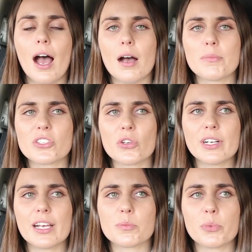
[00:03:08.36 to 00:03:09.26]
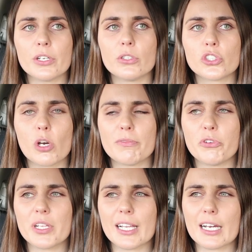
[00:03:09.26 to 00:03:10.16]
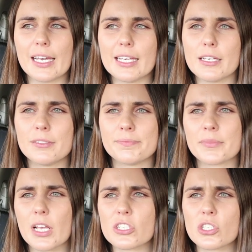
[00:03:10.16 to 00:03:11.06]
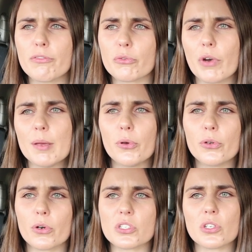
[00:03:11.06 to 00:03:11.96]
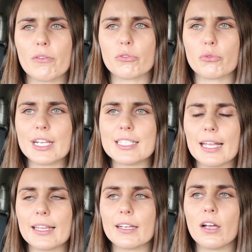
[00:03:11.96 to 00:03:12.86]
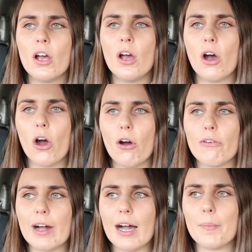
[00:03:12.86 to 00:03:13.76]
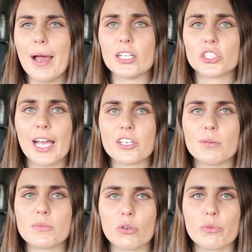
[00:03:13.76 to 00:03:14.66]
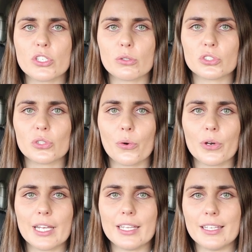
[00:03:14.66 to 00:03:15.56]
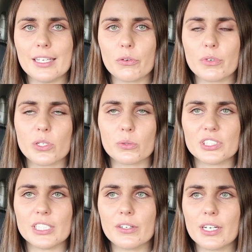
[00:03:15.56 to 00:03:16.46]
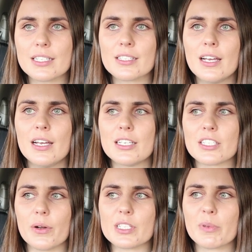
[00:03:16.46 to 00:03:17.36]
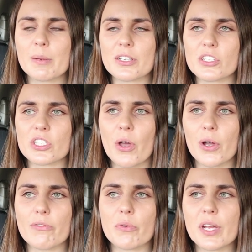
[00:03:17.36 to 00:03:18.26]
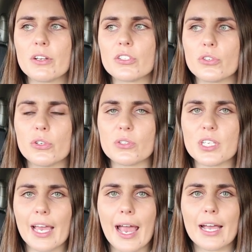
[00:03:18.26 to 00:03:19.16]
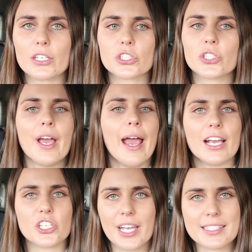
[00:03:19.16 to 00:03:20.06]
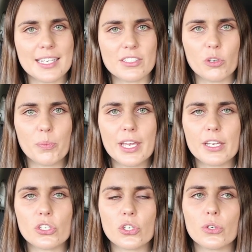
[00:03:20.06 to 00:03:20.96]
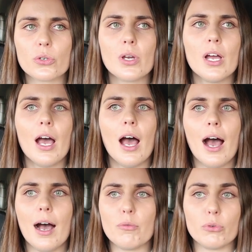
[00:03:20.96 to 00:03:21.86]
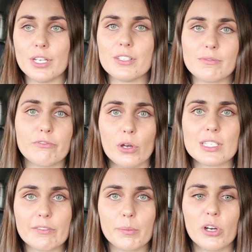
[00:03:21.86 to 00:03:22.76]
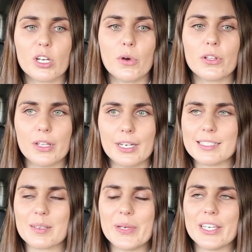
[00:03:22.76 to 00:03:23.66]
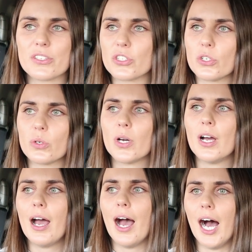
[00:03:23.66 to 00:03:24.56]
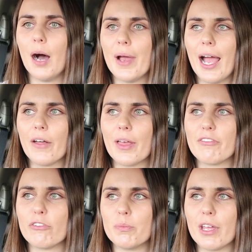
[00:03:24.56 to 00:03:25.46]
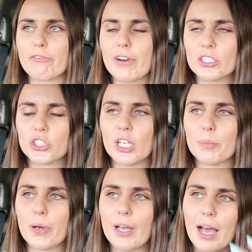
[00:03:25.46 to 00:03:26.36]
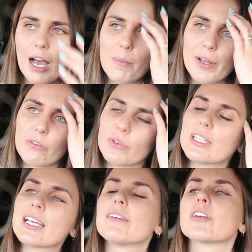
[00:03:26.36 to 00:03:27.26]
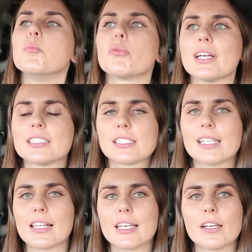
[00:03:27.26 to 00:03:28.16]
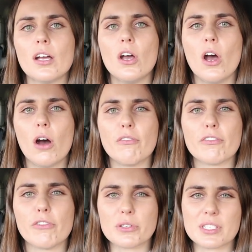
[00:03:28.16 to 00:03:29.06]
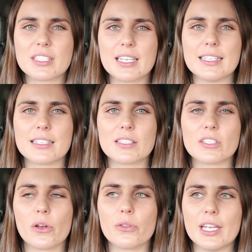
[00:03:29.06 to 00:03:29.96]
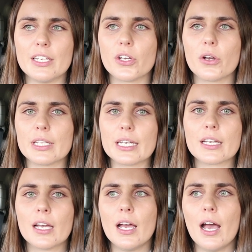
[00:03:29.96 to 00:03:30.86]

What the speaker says: The story does a pretty good job of doing like a soft reboot or a soft retelling of Ash Ketchum's original story in the original series. So it's pretty much just going over reintroducing Ash. Ash gets his new Pikachu, or his first ever Pokemon that is a Pikachu, how they form their friendship, and a really kind of compressed telling of the first season, so the Indigo League.